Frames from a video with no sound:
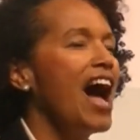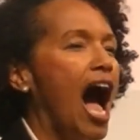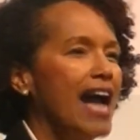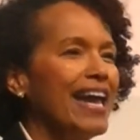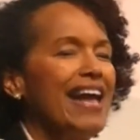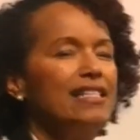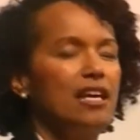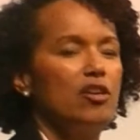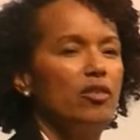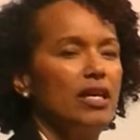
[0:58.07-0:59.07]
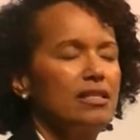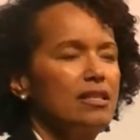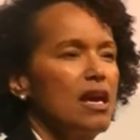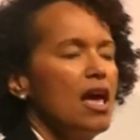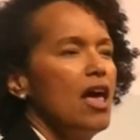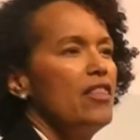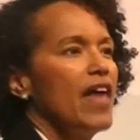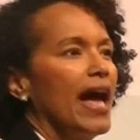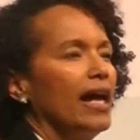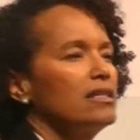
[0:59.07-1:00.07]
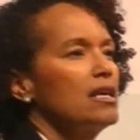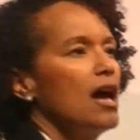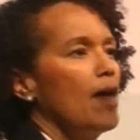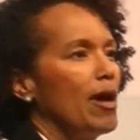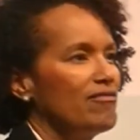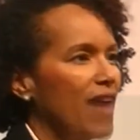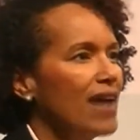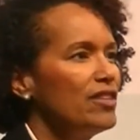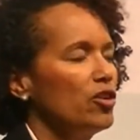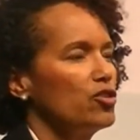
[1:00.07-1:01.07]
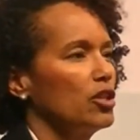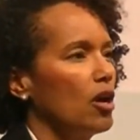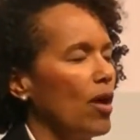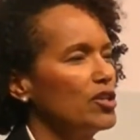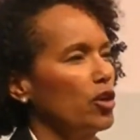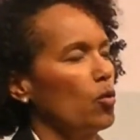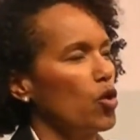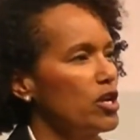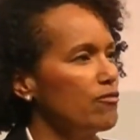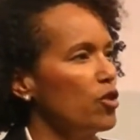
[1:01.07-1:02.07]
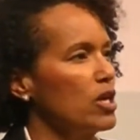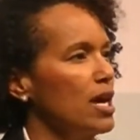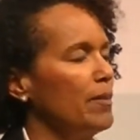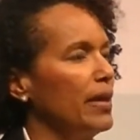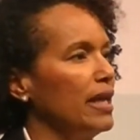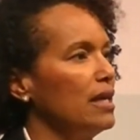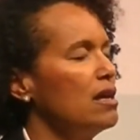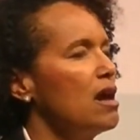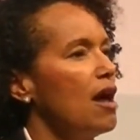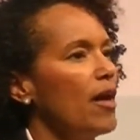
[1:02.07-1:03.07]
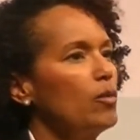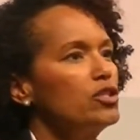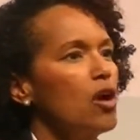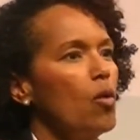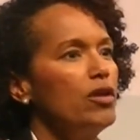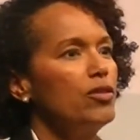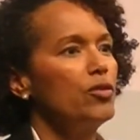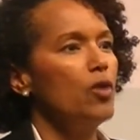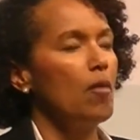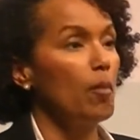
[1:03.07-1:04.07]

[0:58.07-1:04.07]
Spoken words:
I can tell you this, that about 5 years ago, I started working for a company that was going through a